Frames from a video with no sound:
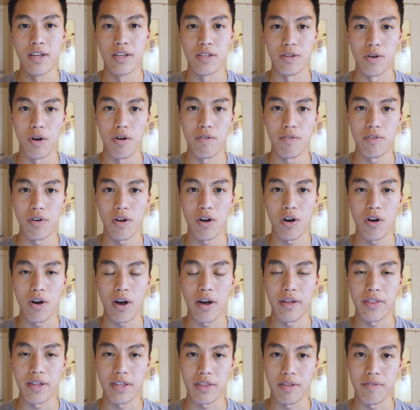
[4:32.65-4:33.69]
So overall,
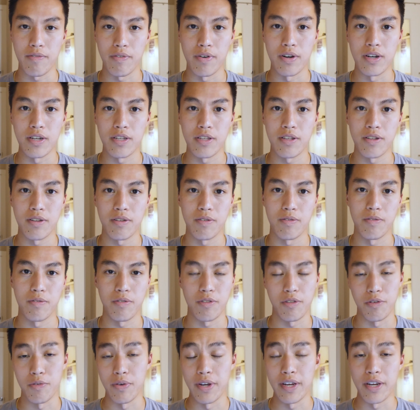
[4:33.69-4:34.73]
I think the first
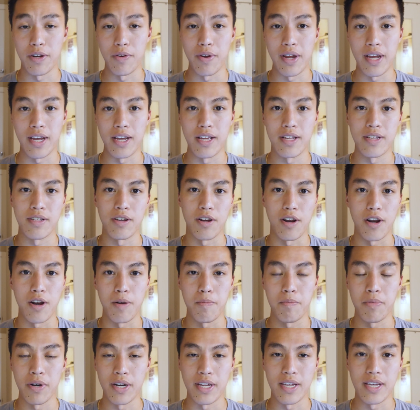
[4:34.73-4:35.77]
three grades
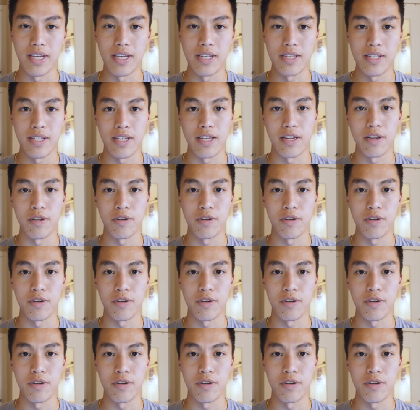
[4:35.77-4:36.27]
are pretty easy,